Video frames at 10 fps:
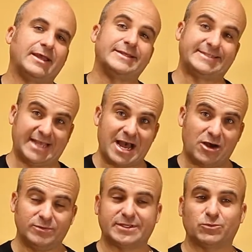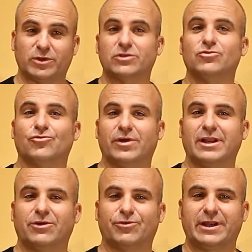sounds, then we can do
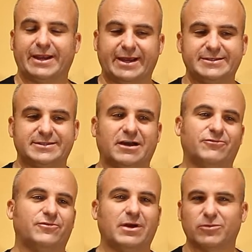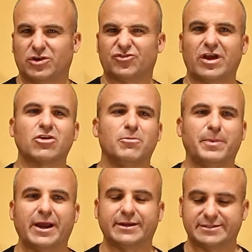really, really nice stuff. I'm going to try and
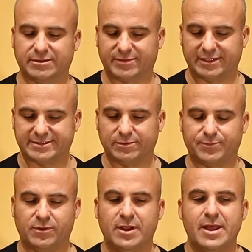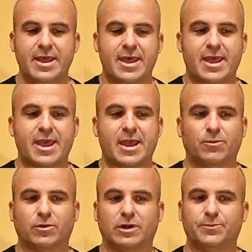combine in something simple. We're
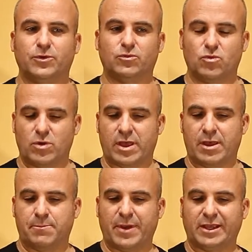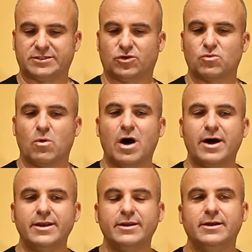going to put bass on
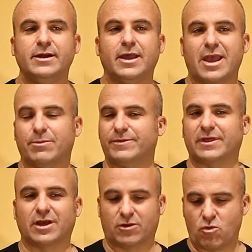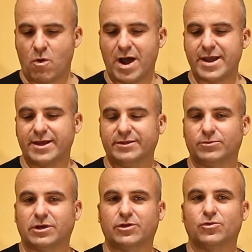1, everything quiet.
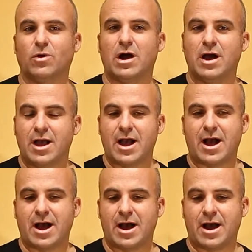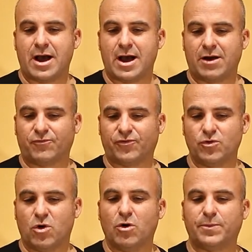We're going to do a
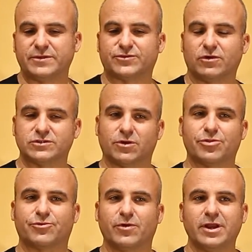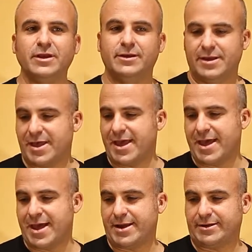few open strokes on 3
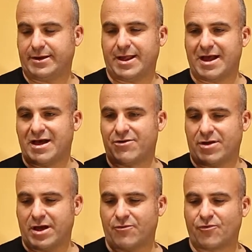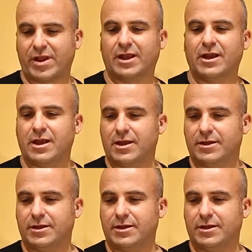and a ring